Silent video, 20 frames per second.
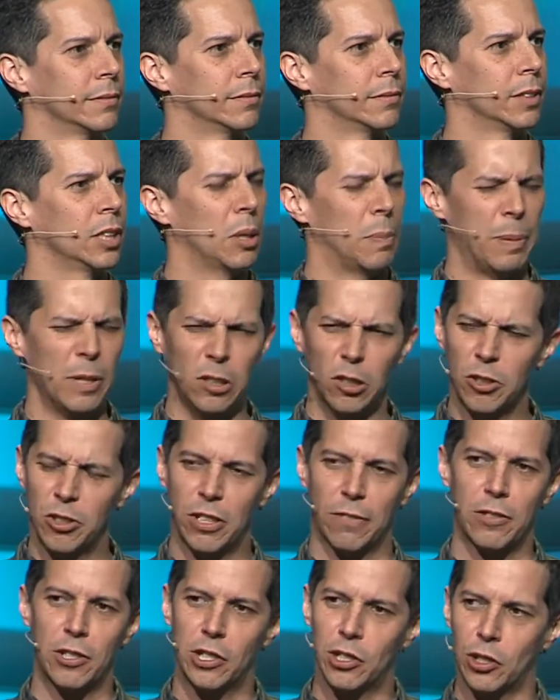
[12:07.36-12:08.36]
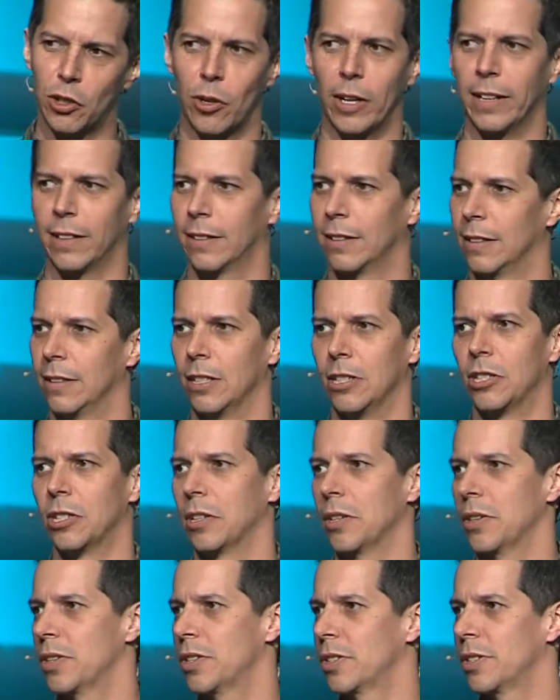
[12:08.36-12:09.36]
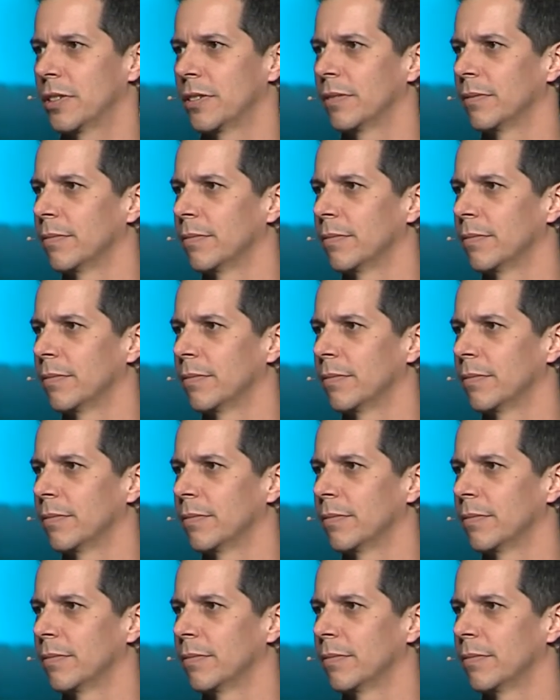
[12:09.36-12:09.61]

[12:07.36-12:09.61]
There are pillars of strength in the church.